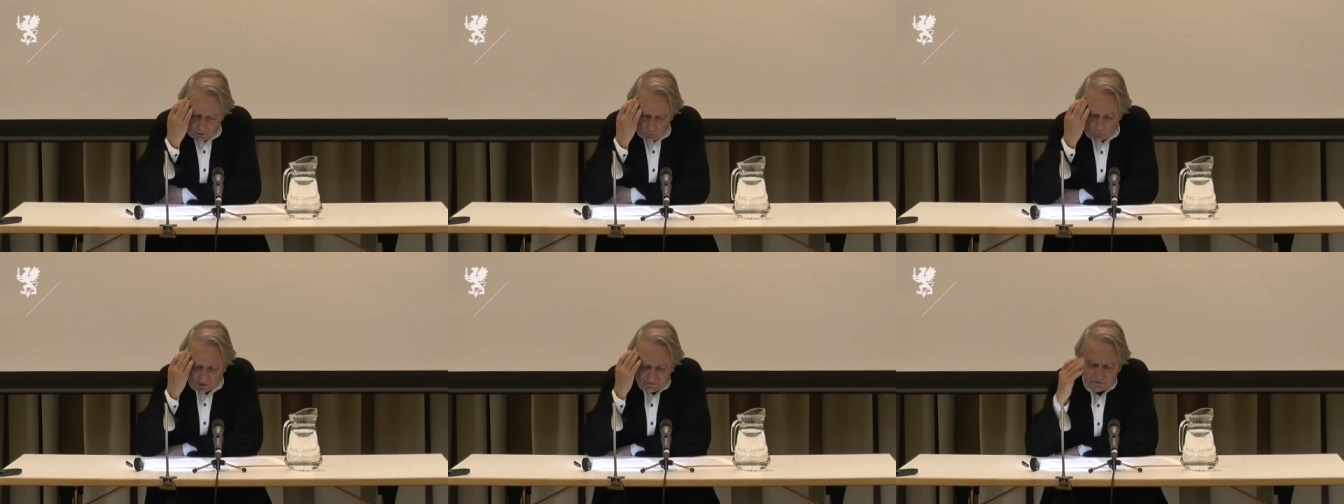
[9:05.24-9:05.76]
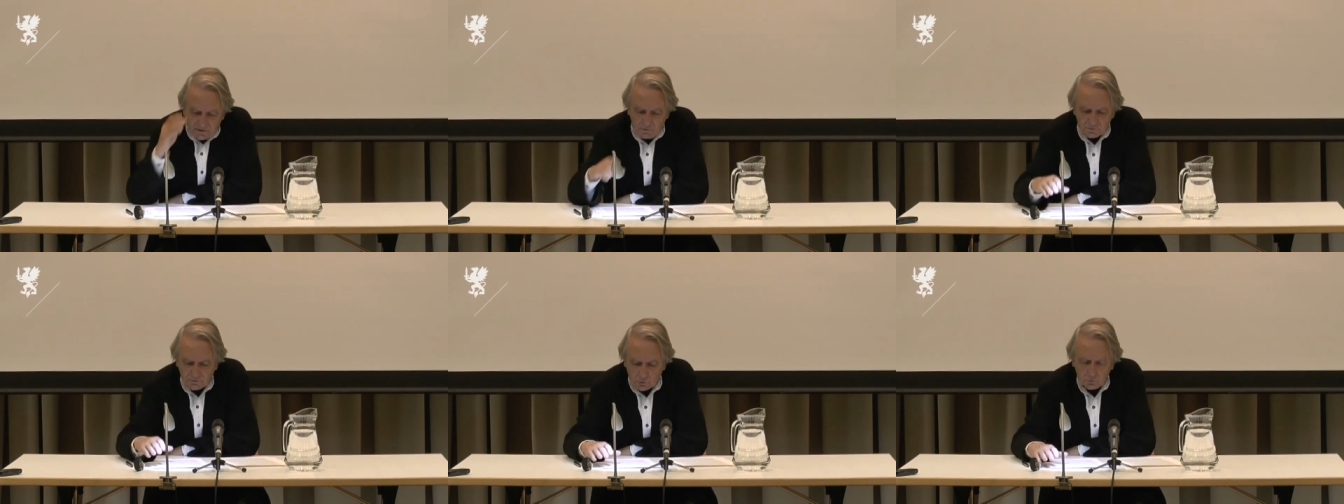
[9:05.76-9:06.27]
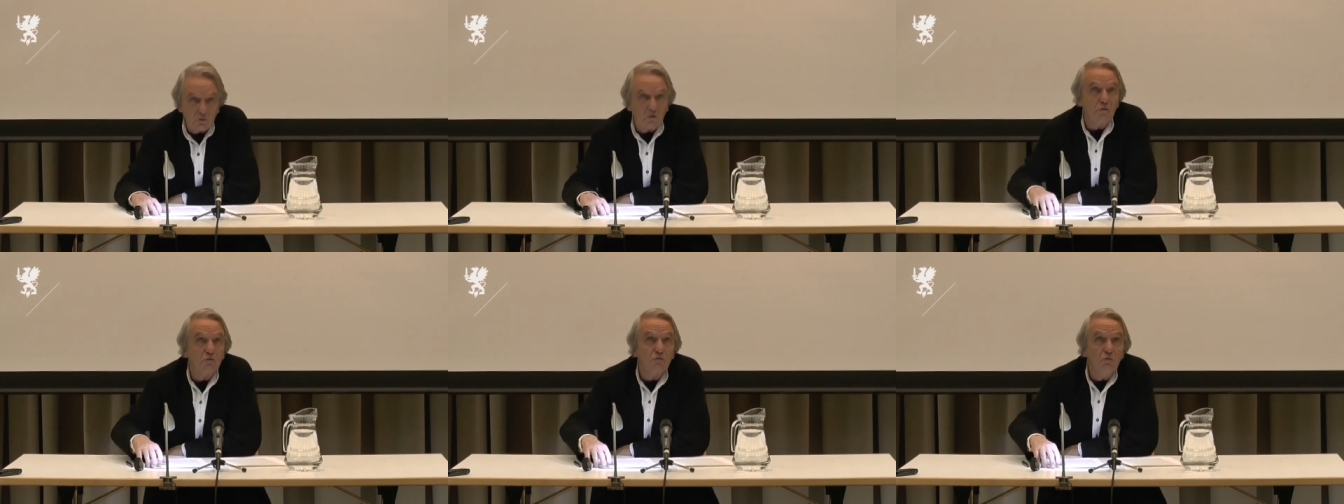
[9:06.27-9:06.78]
We are still in front
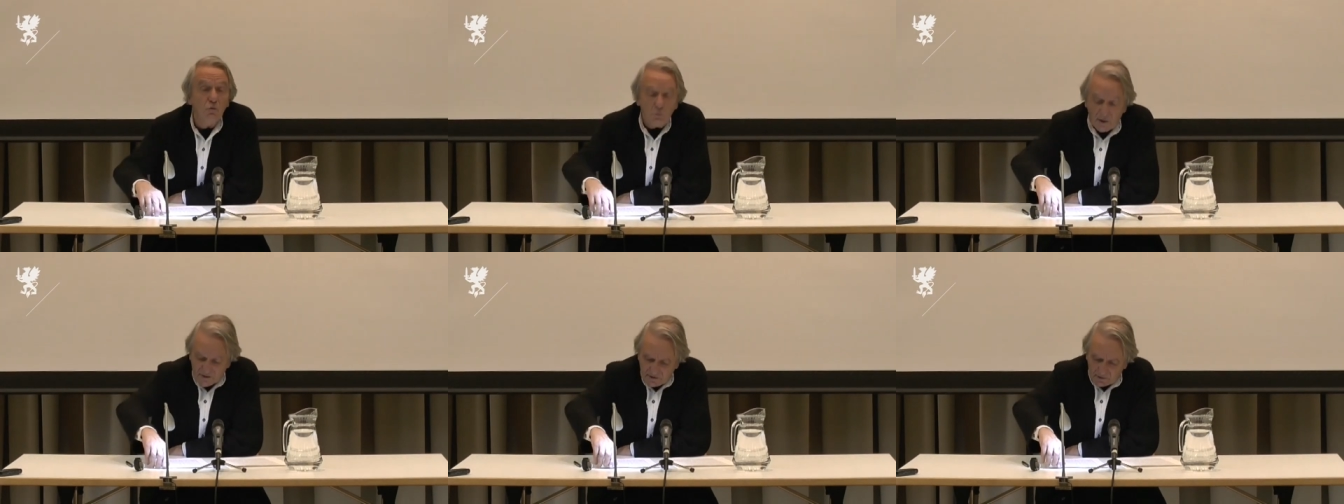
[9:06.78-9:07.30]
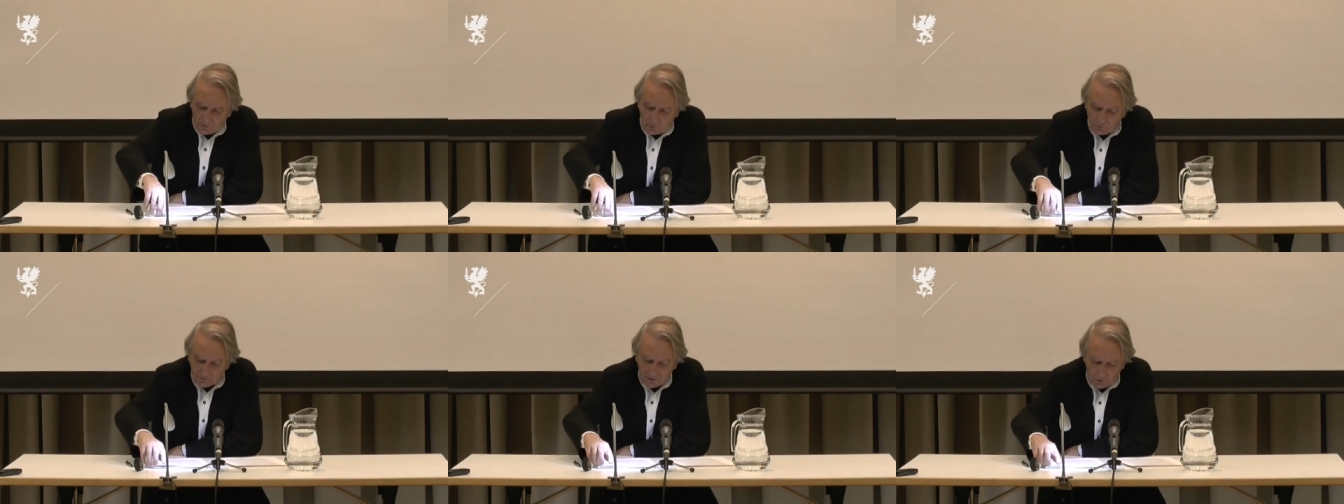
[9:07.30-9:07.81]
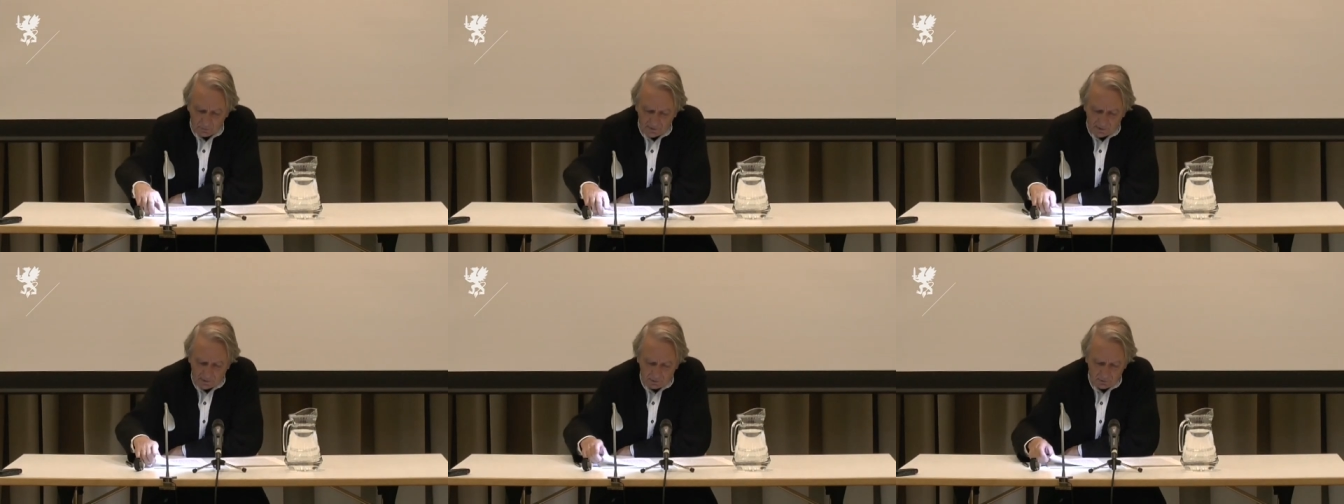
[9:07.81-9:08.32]
of those new material
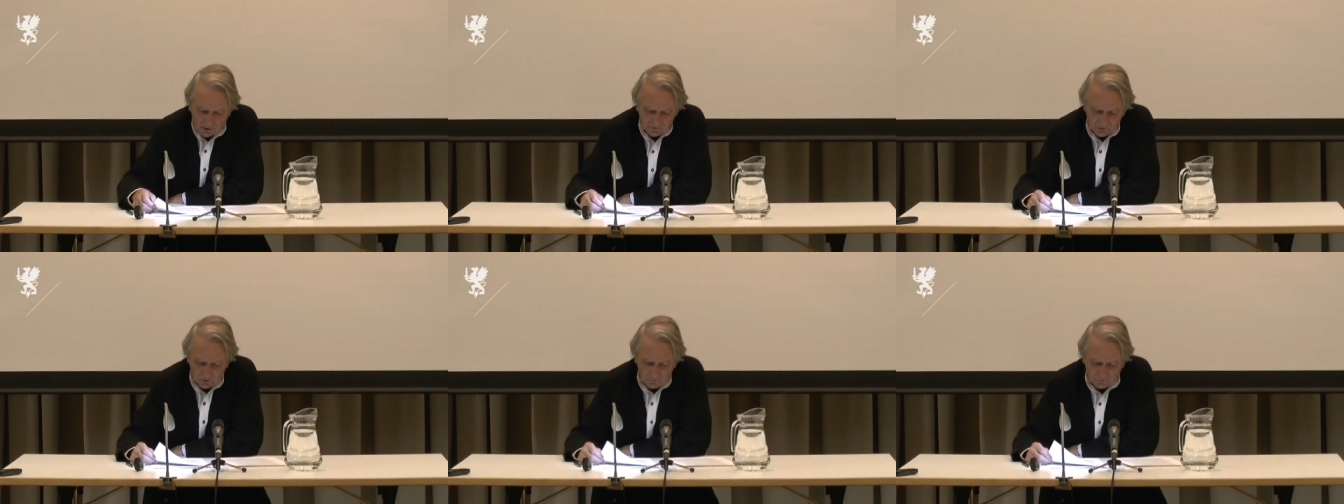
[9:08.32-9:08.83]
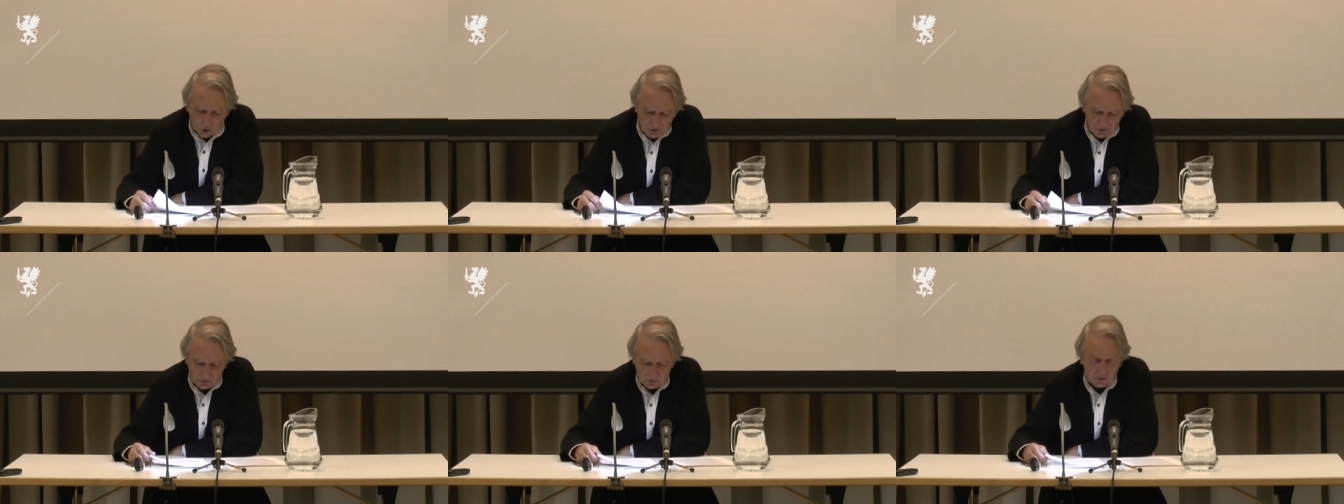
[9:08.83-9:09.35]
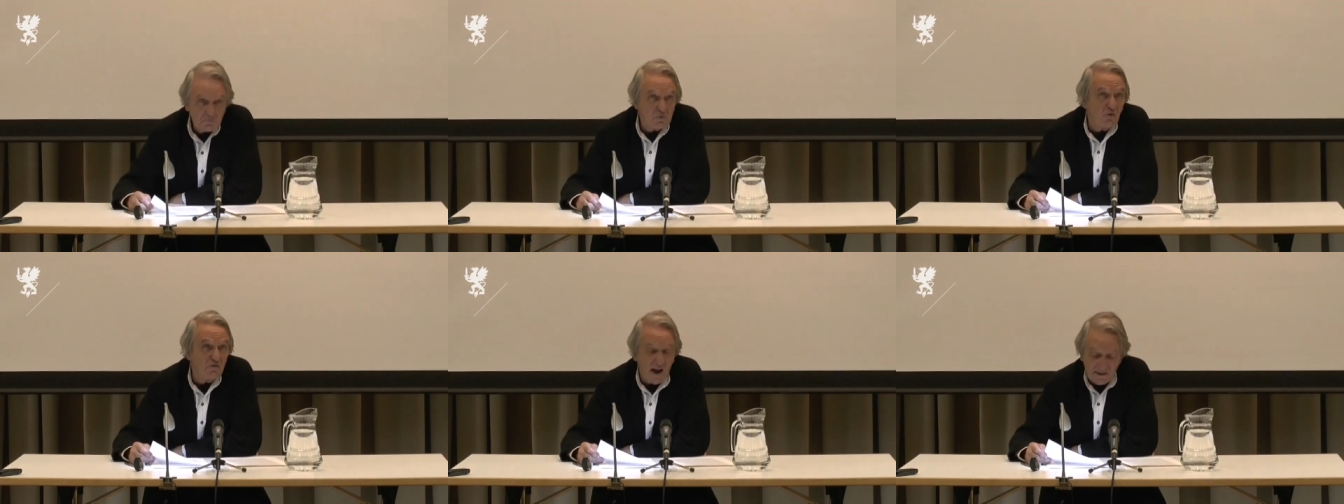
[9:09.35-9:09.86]
phenomena as vulgar,
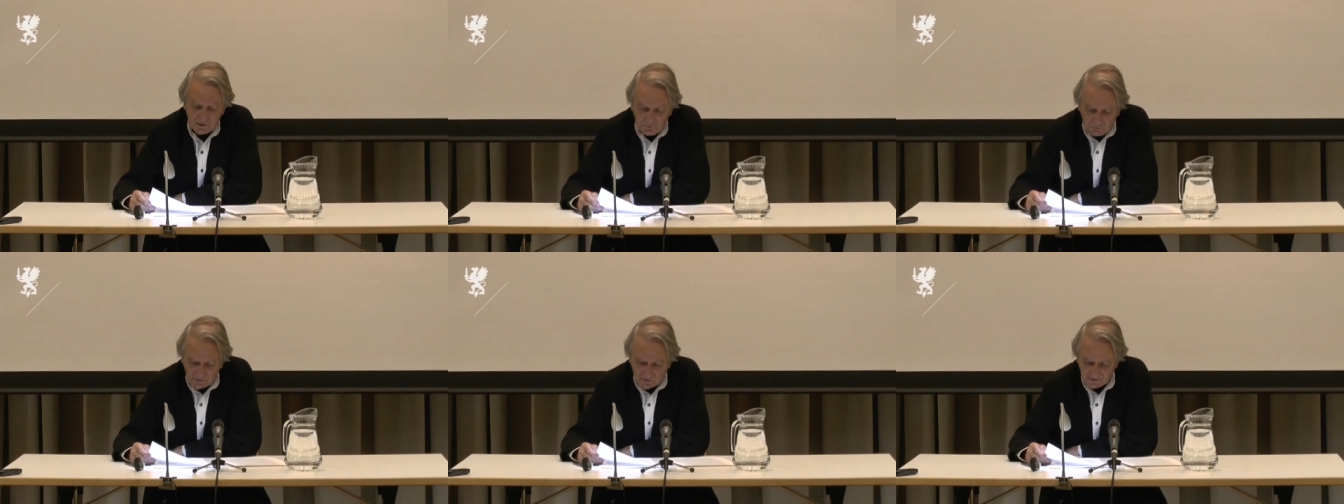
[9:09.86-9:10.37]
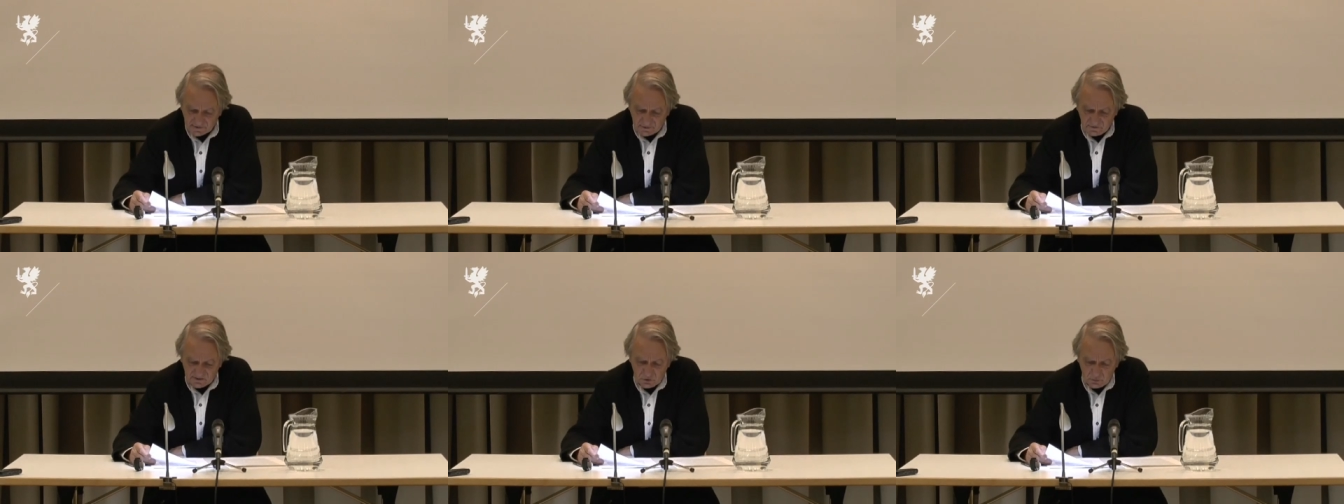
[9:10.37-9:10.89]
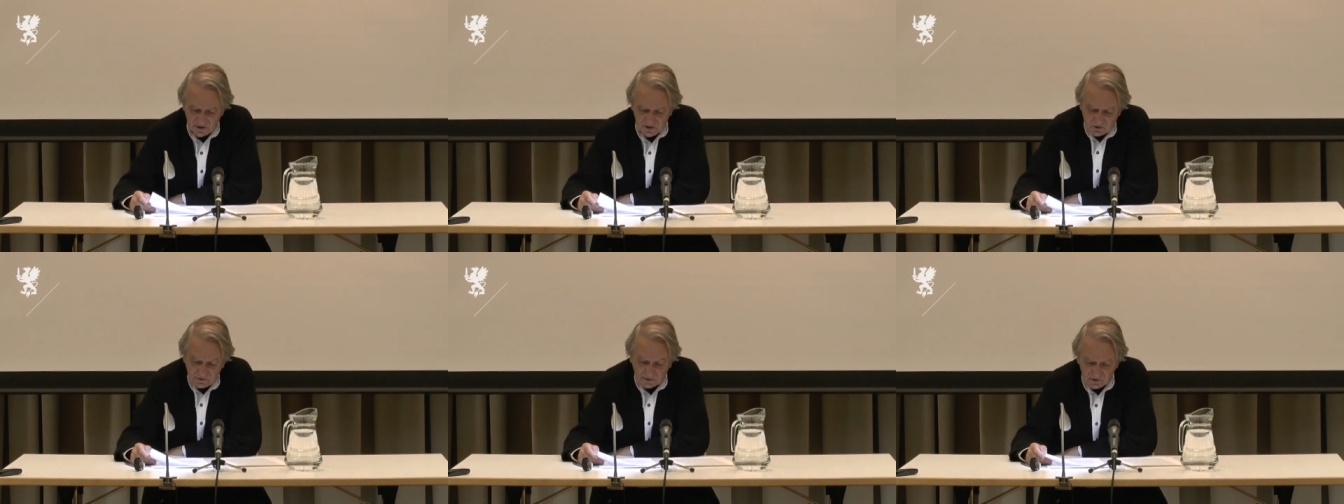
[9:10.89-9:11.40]
prosaic things,
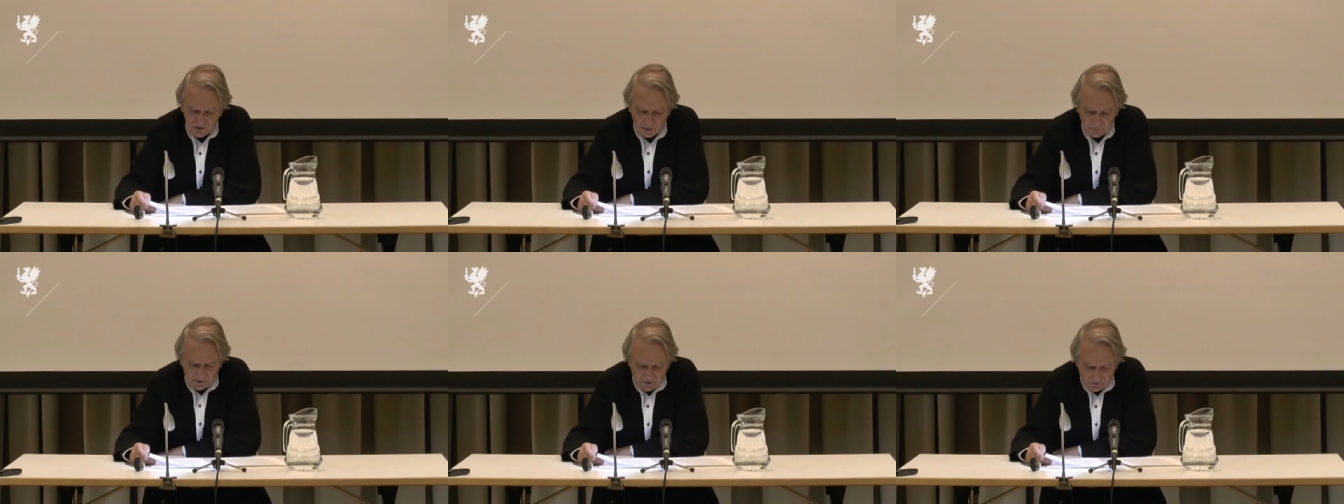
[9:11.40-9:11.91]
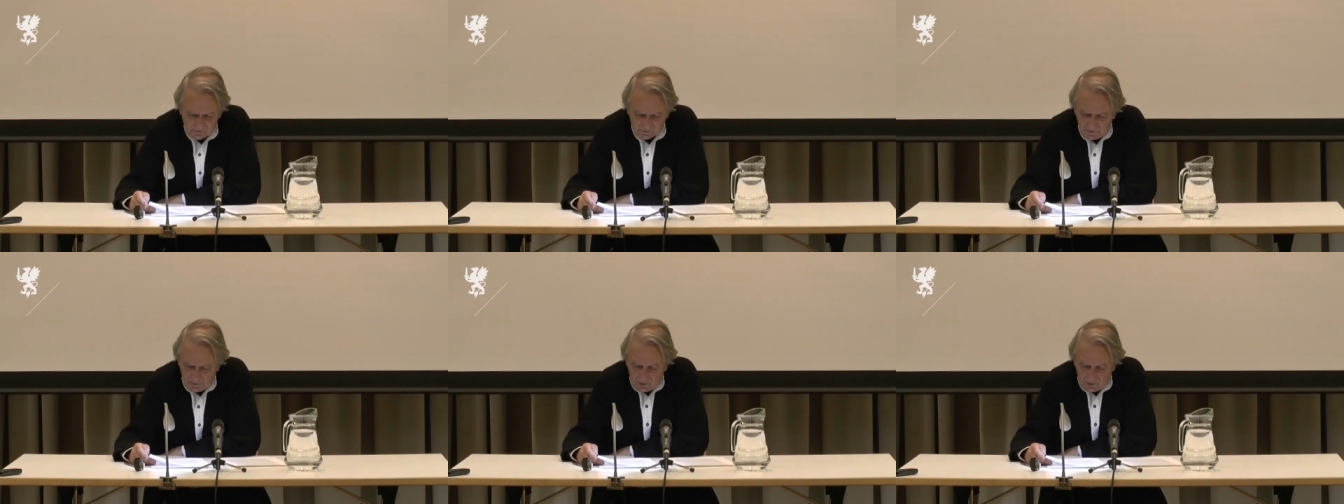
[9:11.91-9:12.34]
situations, and characters,